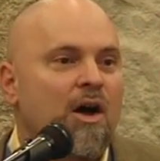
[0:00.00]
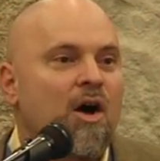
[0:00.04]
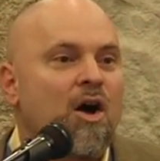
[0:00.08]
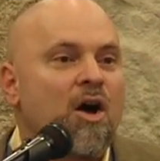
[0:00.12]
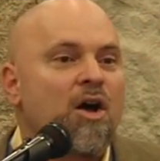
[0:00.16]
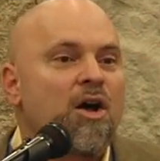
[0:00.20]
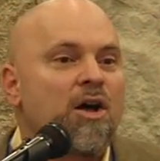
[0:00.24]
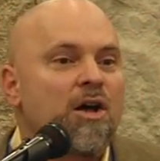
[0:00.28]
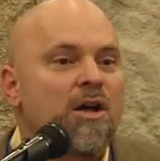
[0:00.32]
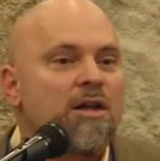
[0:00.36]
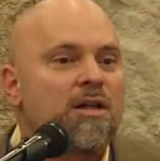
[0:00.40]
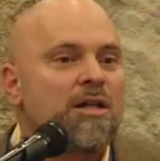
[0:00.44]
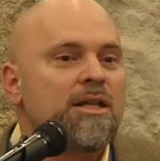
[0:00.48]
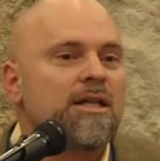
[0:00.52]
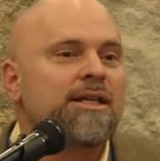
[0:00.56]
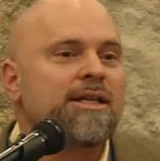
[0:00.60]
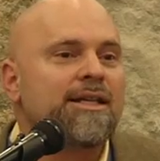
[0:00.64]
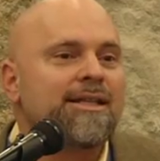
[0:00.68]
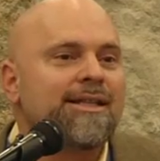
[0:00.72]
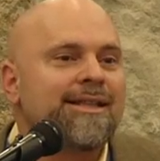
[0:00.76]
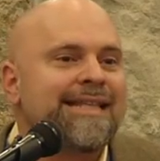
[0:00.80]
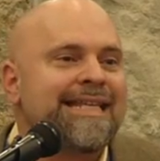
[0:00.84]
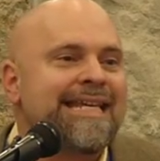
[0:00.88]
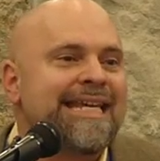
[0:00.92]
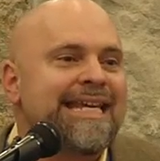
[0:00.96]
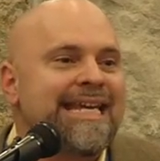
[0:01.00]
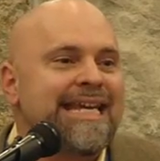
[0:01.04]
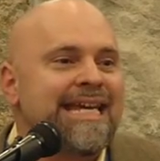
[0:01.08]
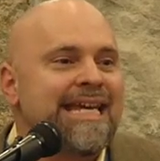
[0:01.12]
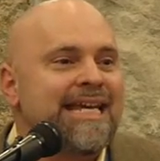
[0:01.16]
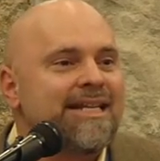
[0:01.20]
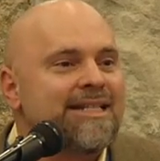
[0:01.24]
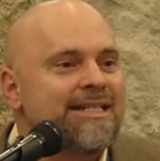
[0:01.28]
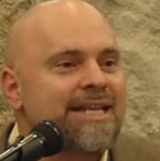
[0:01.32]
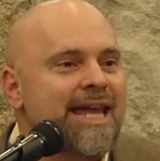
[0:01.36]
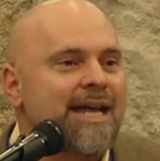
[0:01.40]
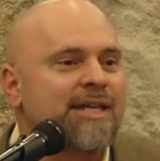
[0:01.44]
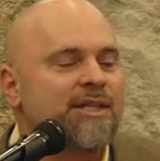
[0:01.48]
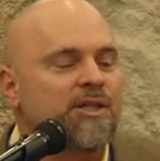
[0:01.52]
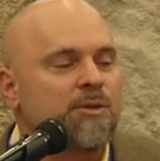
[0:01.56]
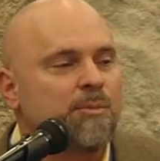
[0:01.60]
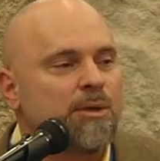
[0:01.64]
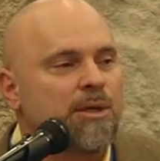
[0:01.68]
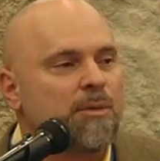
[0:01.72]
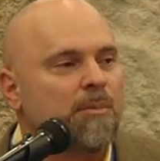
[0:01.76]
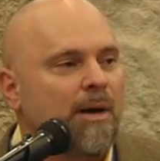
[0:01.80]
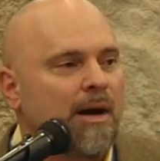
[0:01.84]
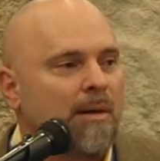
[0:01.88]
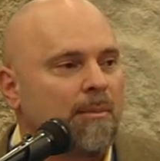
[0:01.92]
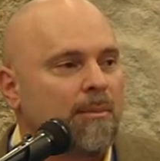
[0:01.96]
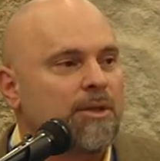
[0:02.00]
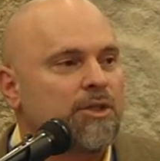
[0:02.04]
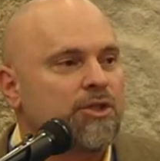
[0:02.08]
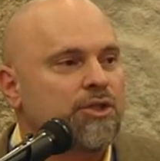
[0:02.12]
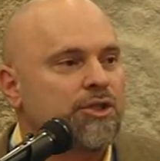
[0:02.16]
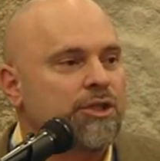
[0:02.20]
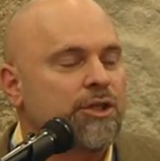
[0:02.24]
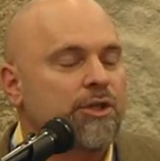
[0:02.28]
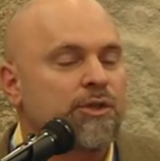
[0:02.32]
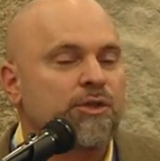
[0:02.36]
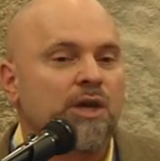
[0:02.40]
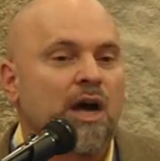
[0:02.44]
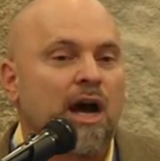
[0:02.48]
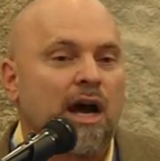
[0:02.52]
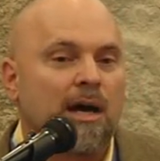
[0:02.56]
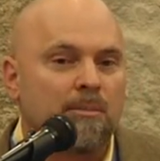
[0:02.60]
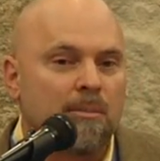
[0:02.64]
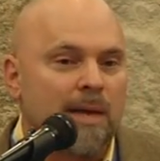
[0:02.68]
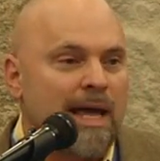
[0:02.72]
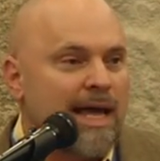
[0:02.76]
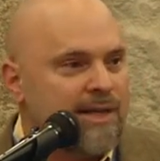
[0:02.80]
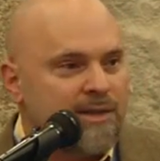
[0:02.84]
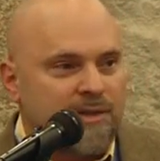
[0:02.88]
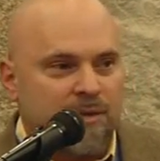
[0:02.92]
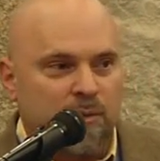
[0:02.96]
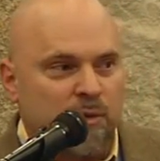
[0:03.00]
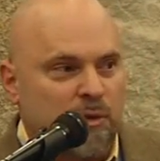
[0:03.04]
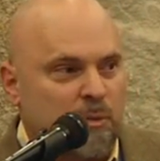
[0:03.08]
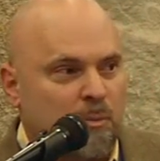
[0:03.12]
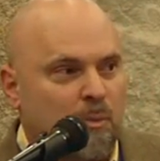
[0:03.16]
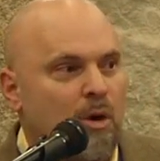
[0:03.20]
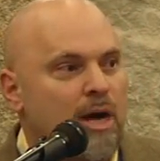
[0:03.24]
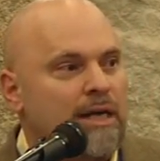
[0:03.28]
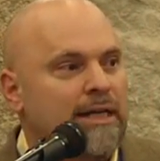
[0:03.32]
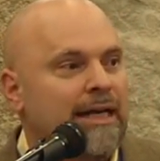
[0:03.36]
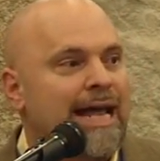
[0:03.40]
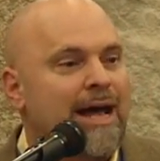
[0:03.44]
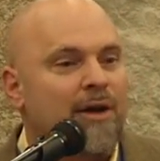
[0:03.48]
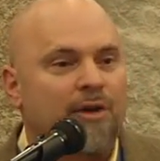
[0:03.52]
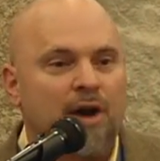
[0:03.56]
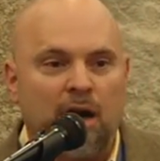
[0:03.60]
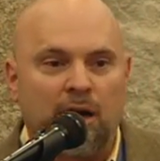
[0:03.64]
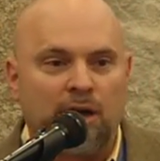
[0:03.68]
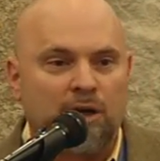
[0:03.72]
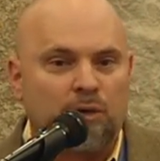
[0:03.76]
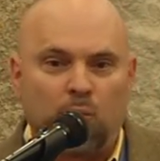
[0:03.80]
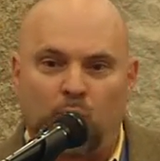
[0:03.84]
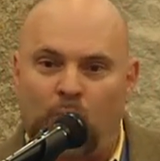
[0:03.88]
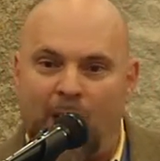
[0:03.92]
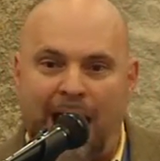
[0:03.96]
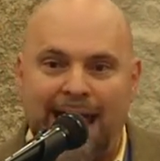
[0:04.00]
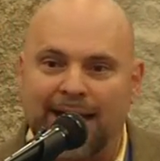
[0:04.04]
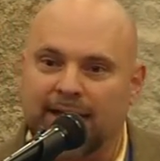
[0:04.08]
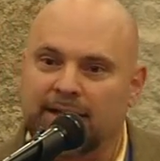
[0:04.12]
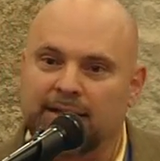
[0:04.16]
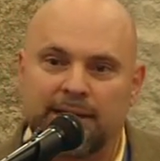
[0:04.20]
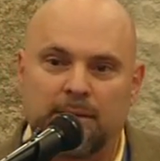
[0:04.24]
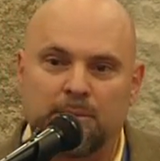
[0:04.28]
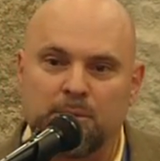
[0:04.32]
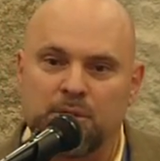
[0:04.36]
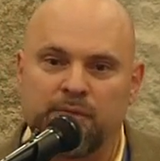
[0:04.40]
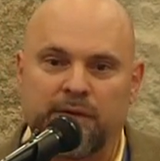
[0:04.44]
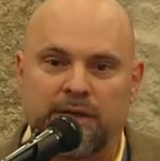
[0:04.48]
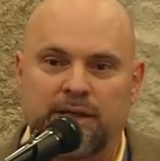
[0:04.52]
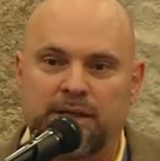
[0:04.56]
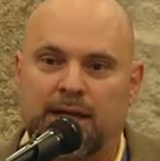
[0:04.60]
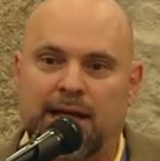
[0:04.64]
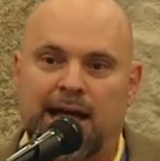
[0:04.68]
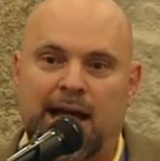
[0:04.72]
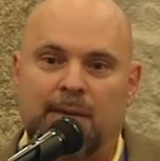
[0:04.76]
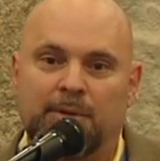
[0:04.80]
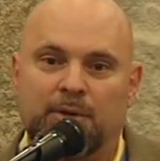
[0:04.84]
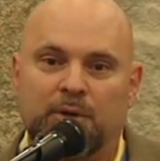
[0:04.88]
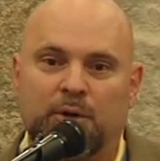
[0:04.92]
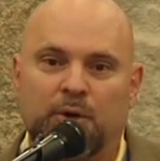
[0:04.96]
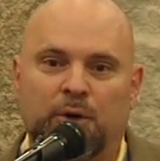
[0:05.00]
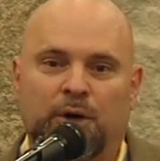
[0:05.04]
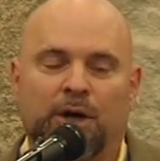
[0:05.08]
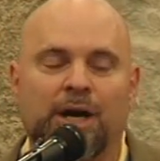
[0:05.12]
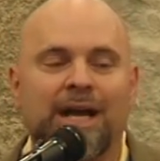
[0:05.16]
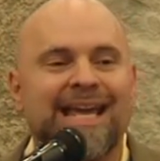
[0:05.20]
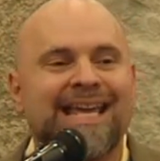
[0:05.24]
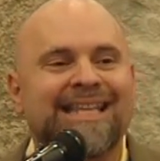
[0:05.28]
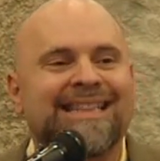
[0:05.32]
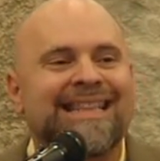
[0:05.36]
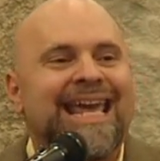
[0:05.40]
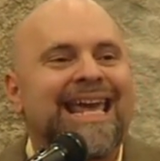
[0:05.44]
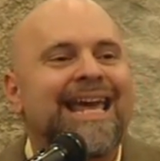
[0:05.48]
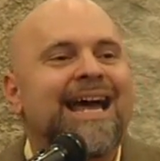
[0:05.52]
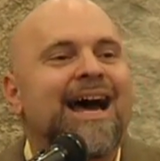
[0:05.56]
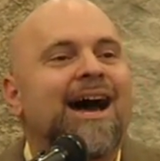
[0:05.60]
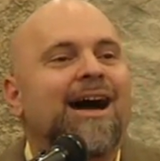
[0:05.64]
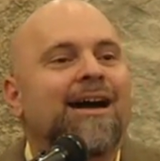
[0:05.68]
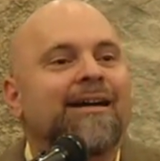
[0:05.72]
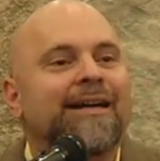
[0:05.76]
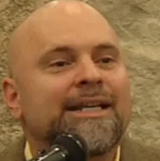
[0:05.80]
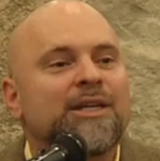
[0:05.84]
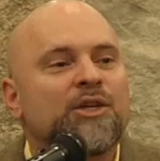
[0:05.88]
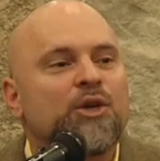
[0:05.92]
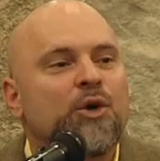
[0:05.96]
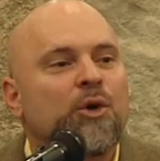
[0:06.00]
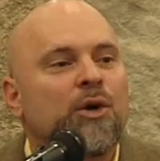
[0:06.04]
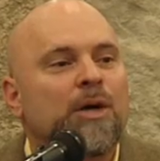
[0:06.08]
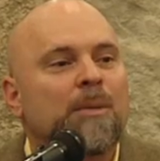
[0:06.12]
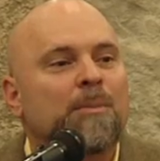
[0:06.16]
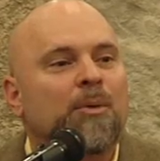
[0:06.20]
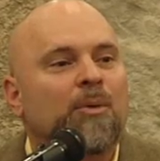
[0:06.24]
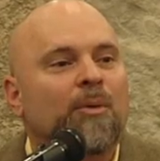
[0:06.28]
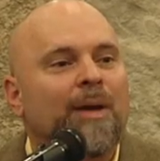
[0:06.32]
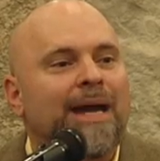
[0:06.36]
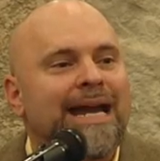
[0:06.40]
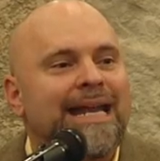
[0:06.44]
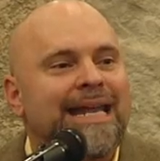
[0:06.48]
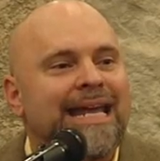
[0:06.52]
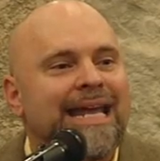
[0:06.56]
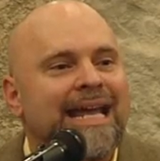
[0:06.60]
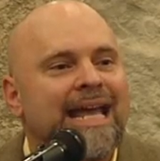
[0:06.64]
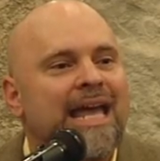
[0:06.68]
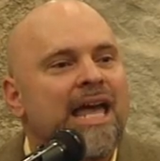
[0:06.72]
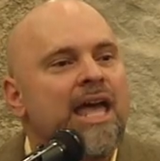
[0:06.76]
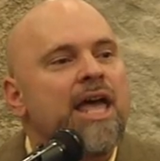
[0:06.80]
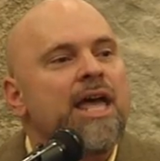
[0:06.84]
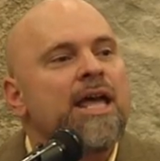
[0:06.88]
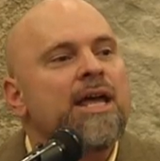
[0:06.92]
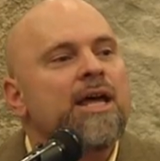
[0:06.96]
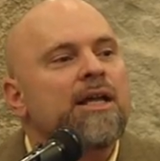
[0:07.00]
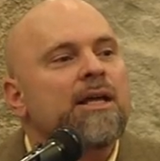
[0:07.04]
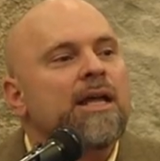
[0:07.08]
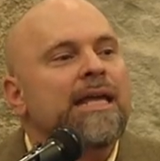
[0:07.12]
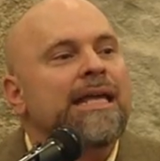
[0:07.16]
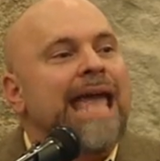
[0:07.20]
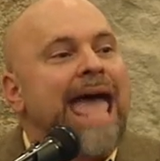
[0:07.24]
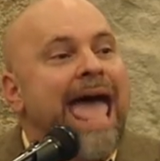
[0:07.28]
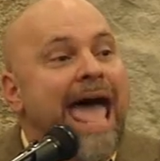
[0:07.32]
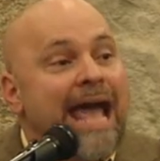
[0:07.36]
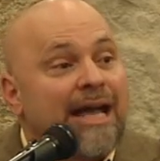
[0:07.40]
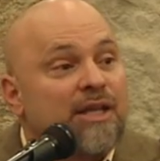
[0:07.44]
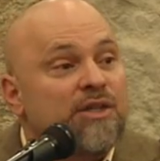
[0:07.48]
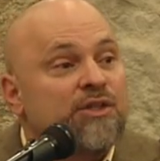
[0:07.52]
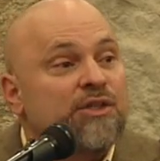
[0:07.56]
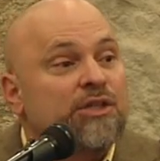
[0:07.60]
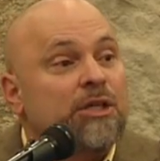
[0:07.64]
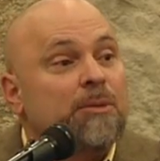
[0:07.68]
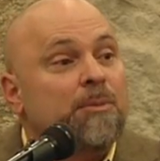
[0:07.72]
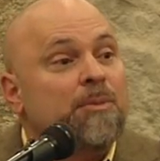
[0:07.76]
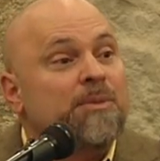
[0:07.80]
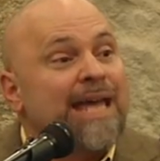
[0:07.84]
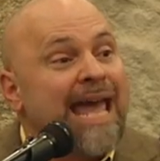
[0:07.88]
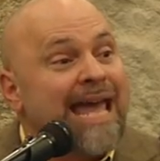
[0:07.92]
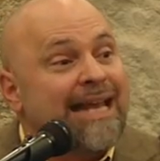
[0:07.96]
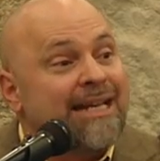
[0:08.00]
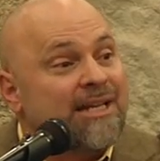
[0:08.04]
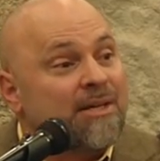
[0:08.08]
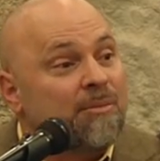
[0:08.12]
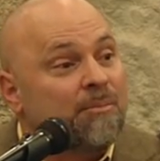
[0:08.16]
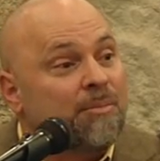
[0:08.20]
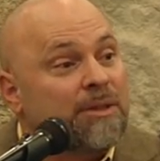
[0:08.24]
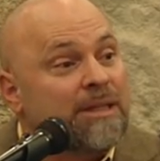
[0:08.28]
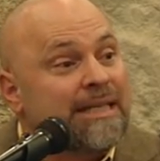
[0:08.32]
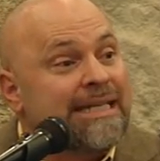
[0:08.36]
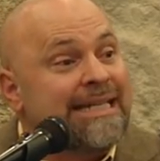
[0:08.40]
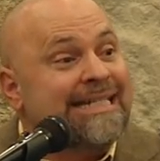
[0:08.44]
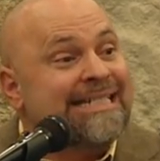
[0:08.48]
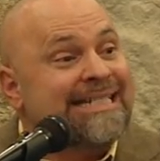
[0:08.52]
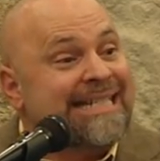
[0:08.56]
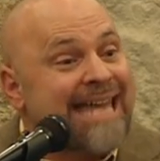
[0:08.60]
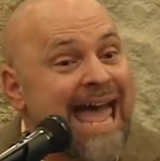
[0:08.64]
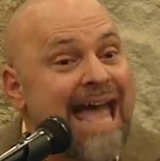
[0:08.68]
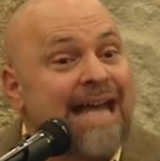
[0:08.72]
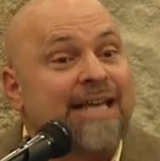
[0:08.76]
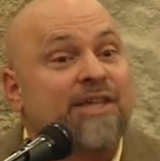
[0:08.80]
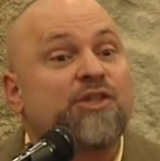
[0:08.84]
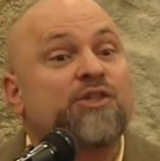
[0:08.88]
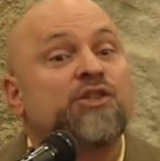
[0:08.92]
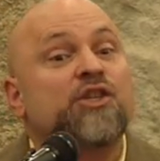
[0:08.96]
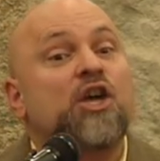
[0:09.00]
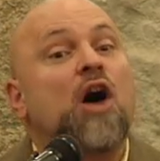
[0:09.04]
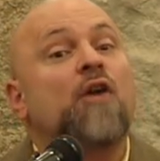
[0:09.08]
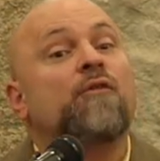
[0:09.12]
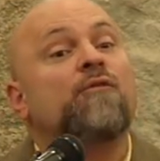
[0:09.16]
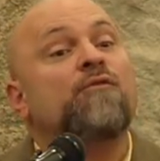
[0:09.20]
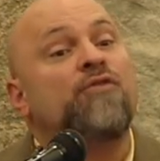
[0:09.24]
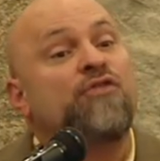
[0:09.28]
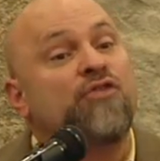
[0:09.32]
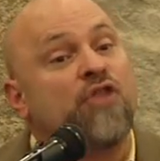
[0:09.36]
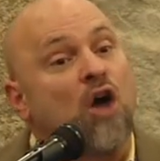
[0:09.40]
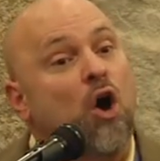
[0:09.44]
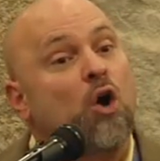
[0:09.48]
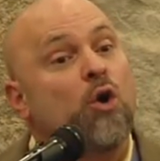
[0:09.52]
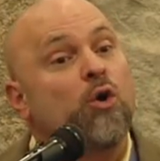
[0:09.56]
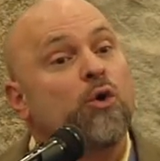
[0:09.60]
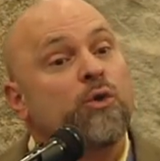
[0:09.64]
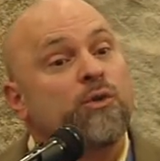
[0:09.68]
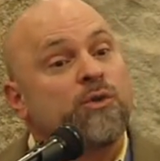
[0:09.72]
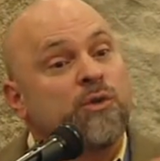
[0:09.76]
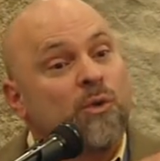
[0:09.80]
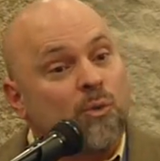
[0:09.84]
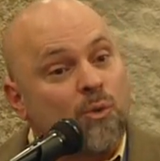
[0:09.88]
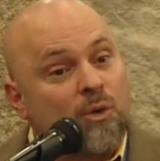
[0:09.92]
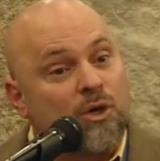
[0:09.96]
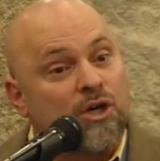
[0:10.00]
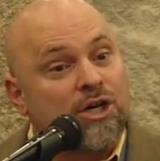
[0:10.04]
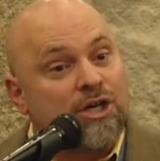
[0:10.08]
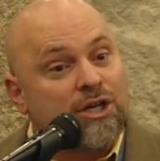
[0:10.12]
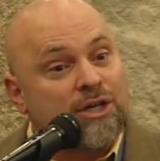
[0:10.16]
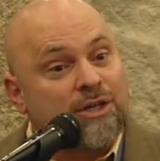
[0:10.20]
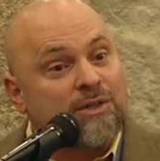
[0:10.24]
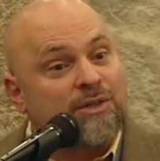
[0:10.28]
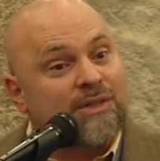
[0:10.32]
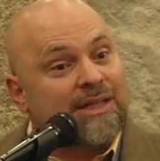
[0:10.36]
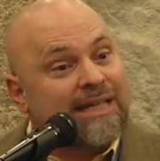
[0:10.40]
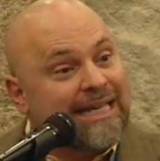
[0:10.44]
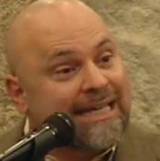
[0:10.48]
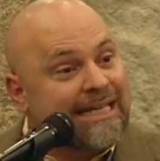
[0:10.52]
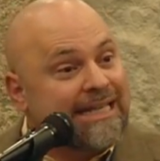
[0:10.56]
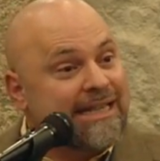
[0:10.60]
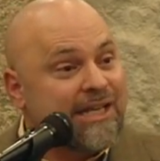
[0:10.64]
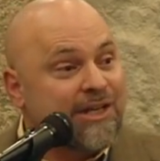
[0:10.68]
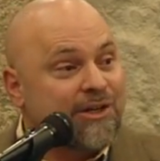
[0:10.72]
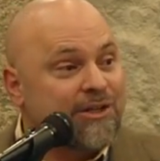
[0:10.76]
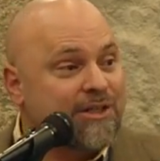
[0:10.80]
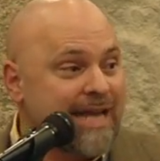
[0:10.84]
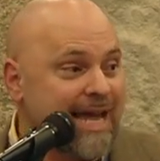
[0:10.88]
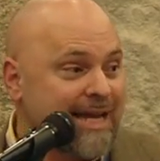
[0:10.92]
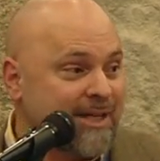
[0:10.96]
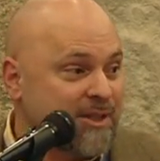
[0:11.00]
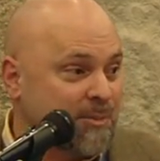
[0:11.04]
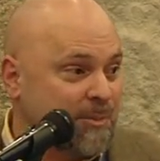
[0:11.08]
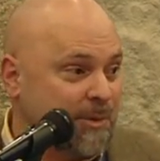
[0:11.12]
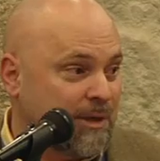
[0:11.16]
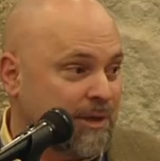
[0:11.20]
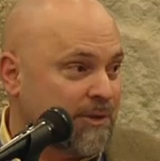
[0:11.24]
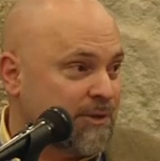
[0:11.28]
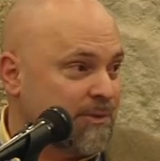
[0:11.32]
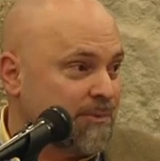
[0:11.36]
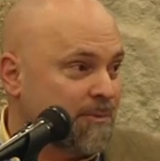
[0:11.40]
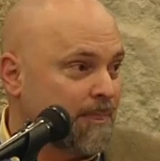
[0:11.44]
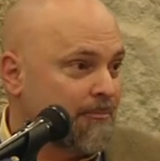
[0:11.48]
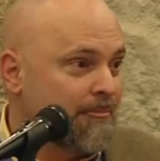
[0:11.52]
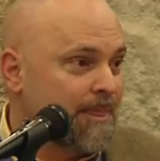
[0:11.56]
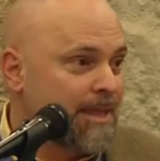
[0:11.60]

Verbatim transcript: All the textbook publishers, are, as was pointed out, are radically moving to Common Core. They are incorporating excerpts and complete texts of those works in their textbooks.